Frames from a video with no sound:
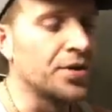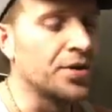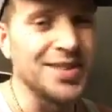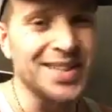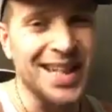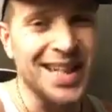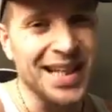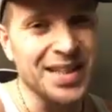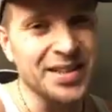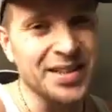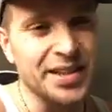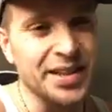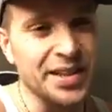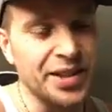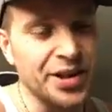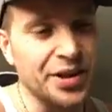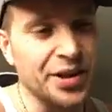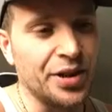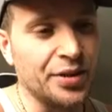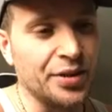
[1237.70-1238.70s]
So it's
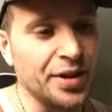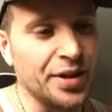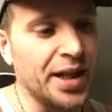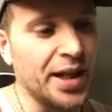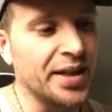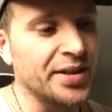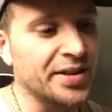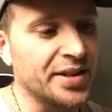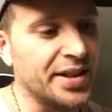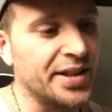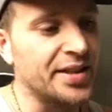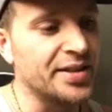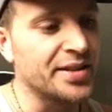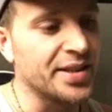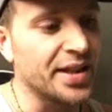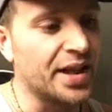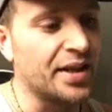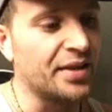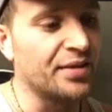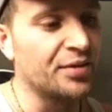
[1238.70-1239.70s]
asking
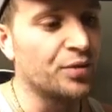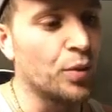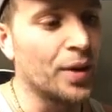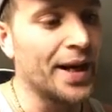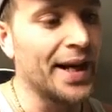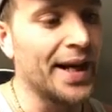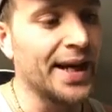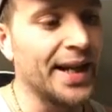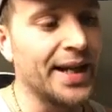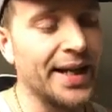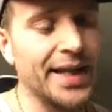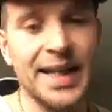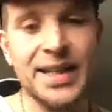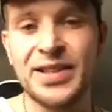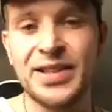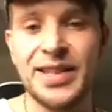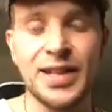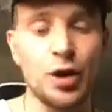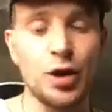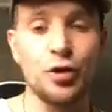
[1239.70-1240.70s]
yourself where
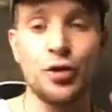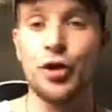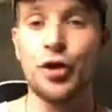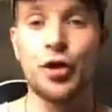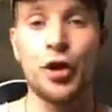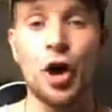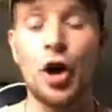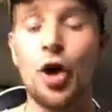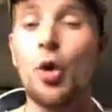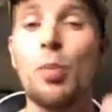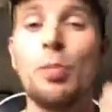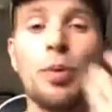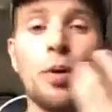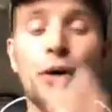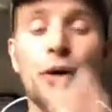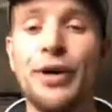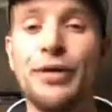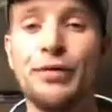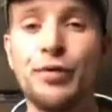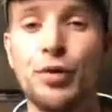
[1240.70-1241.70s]
it's the whole
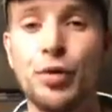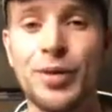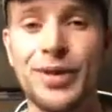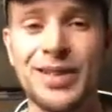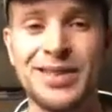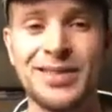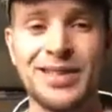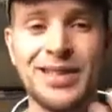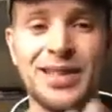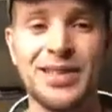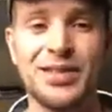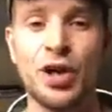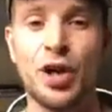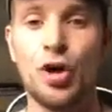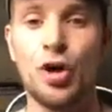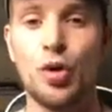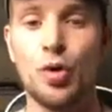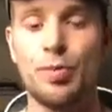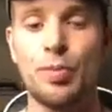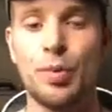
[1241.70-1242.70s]
point of all this is, the
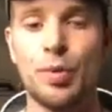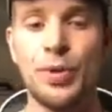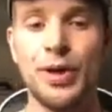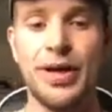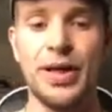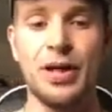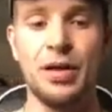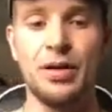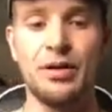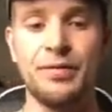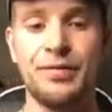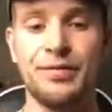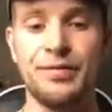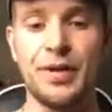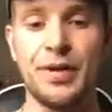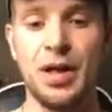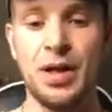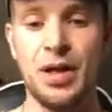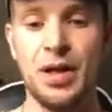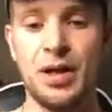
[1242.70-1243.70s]
whole point
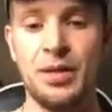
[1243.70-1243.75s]
of